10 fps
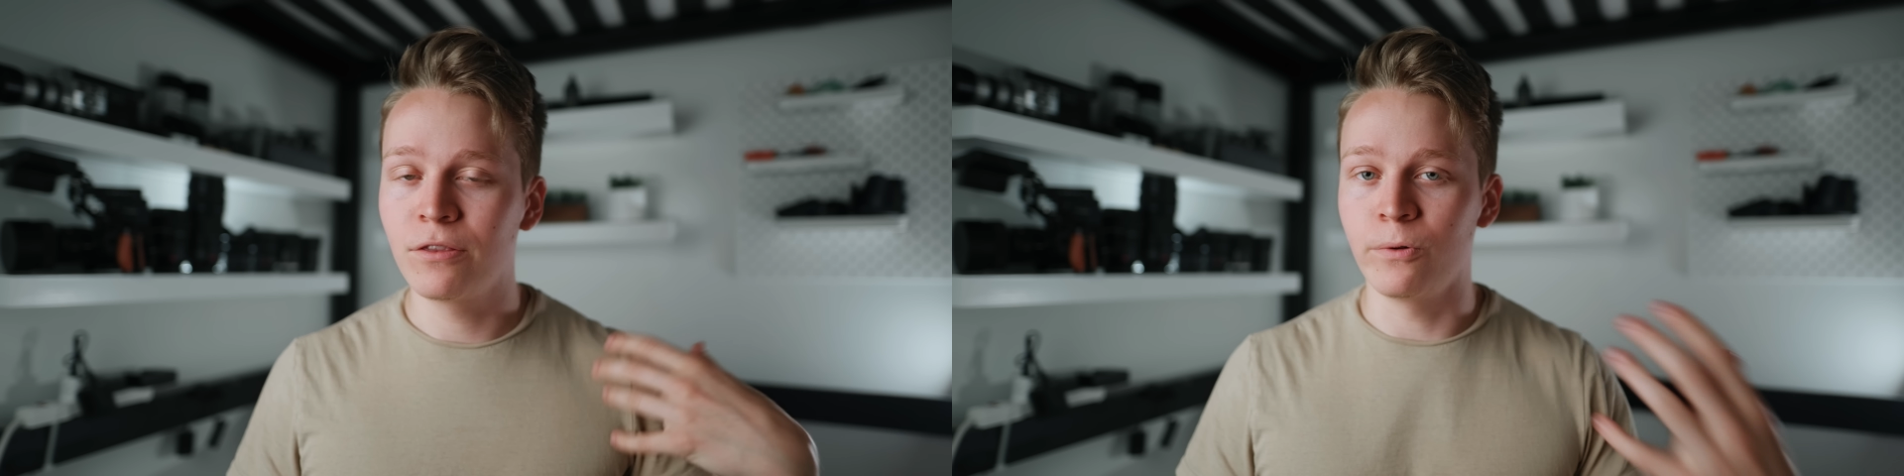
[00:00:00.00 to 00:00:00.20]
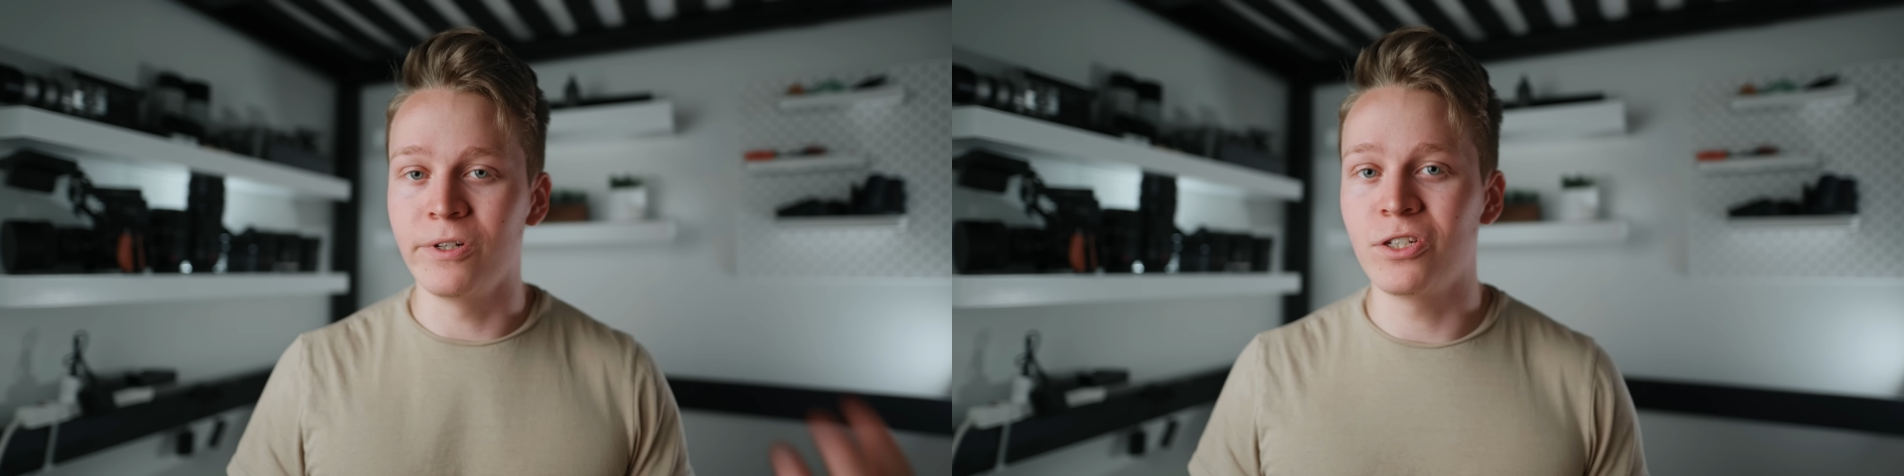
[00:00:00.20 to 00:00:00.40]

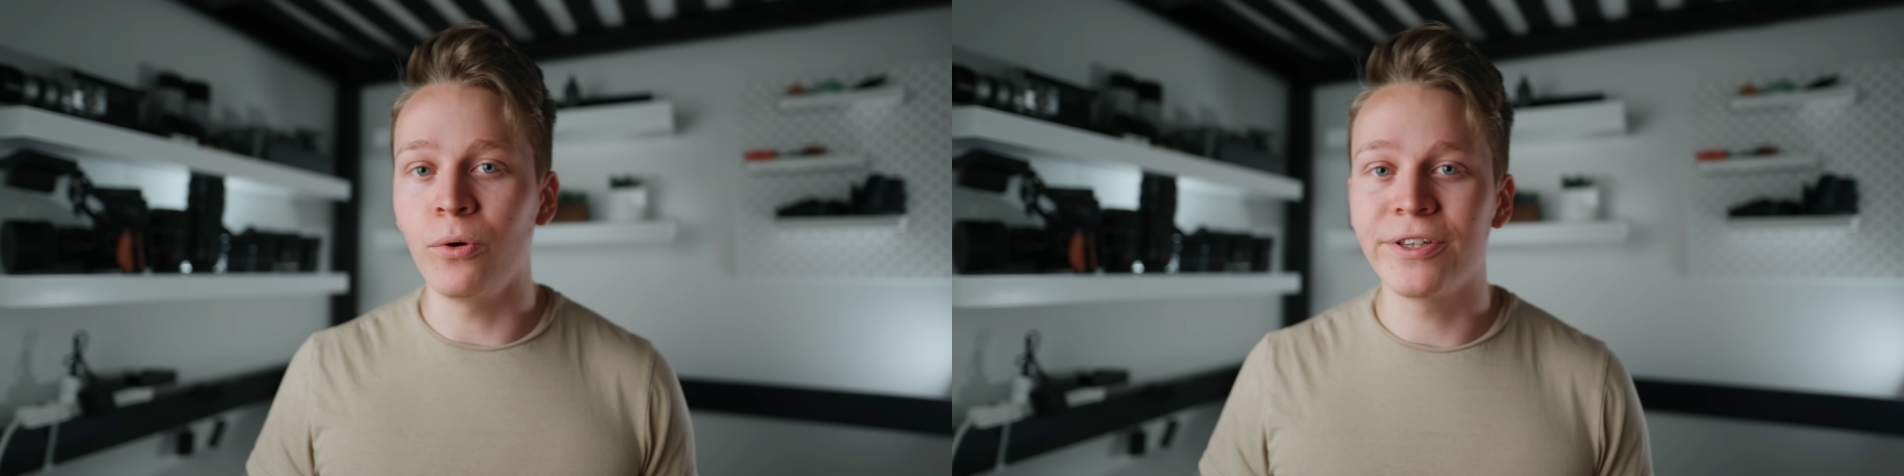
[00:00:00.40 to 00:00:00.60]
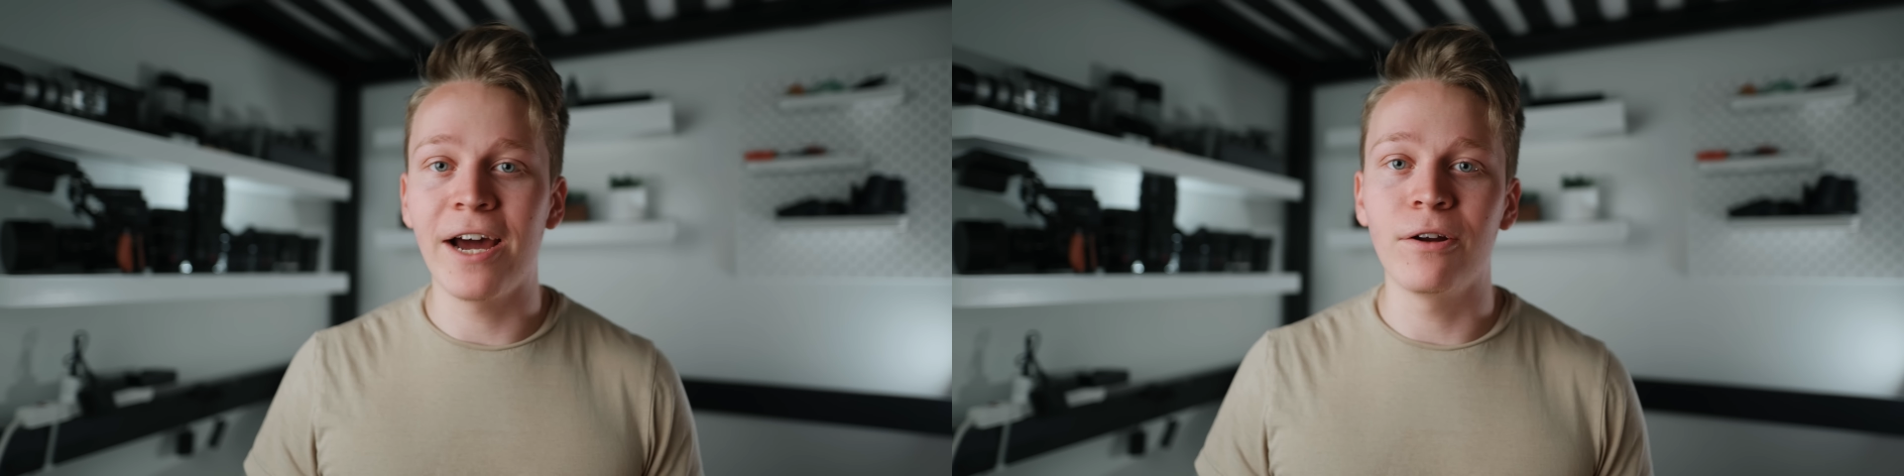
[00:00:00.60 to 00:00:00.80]
the
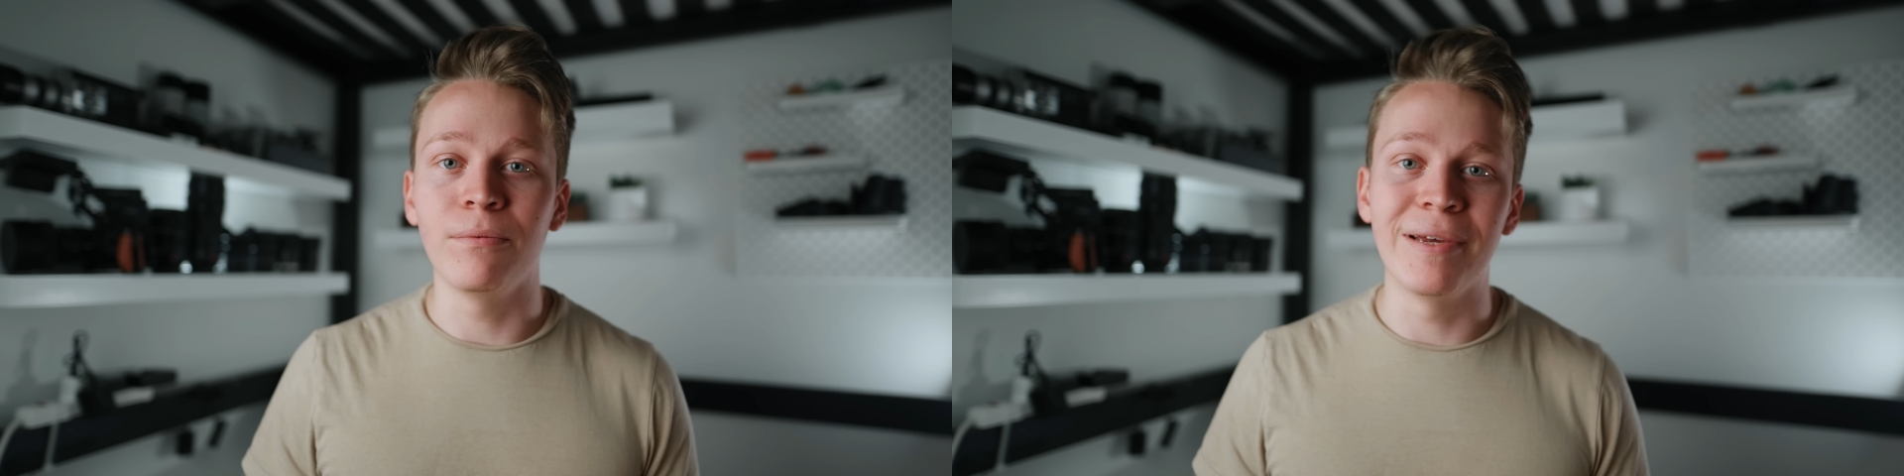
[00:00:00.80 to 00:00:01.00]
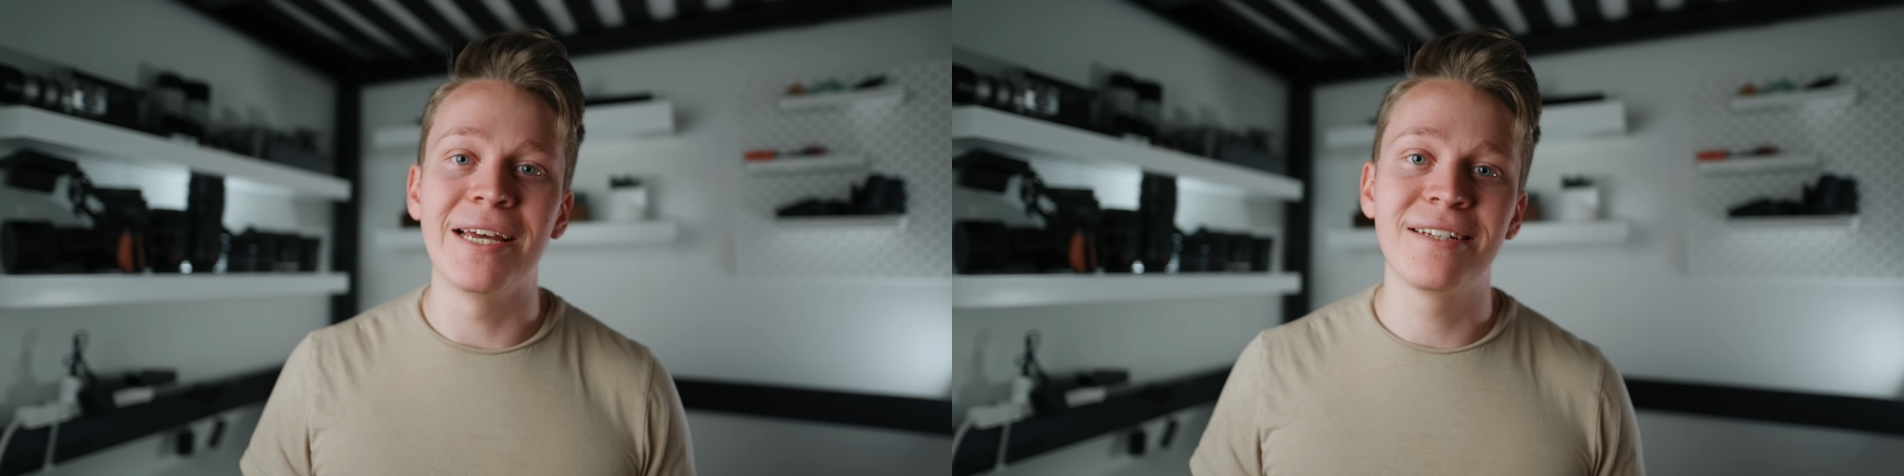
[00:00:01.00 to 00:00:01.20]
result out a
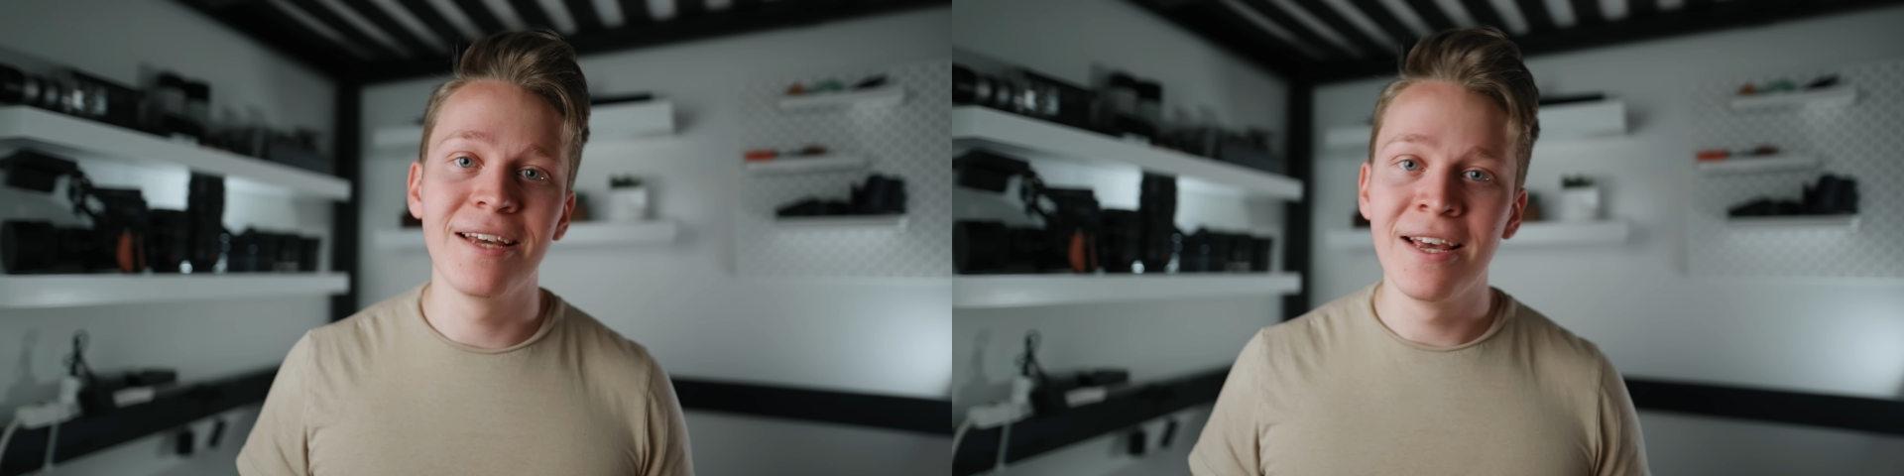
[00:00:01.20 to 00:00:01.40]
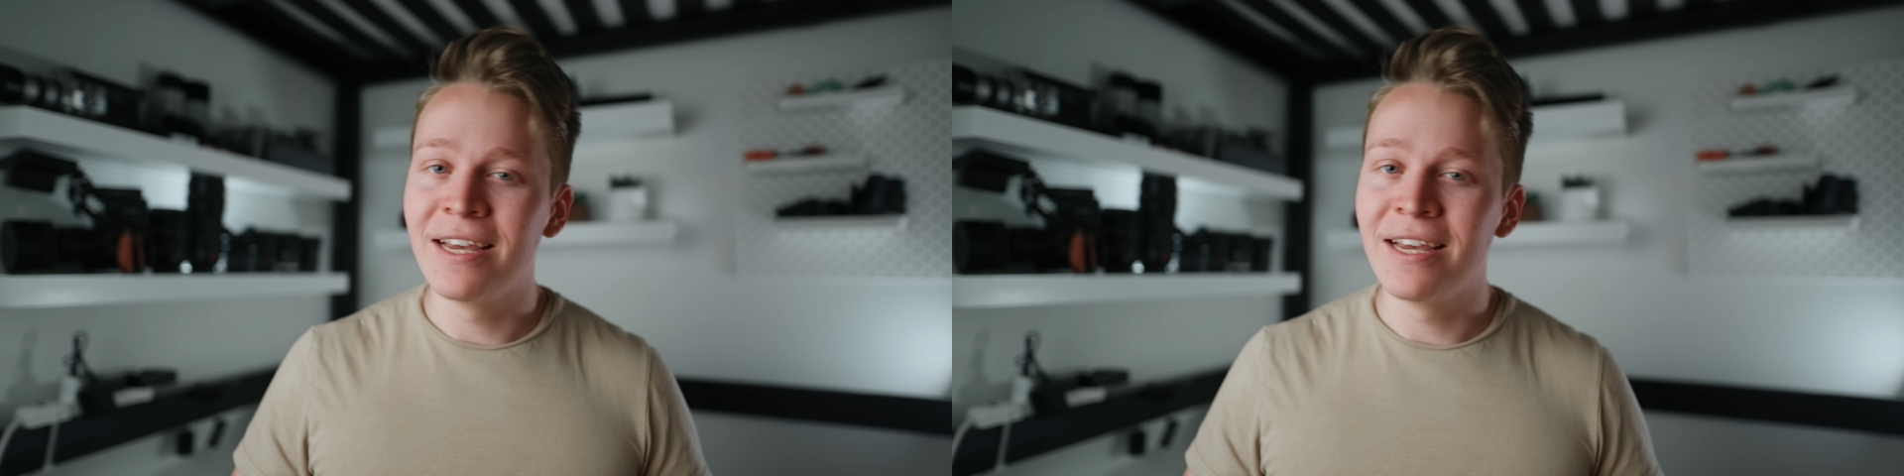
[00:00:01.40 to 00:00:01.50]
bit.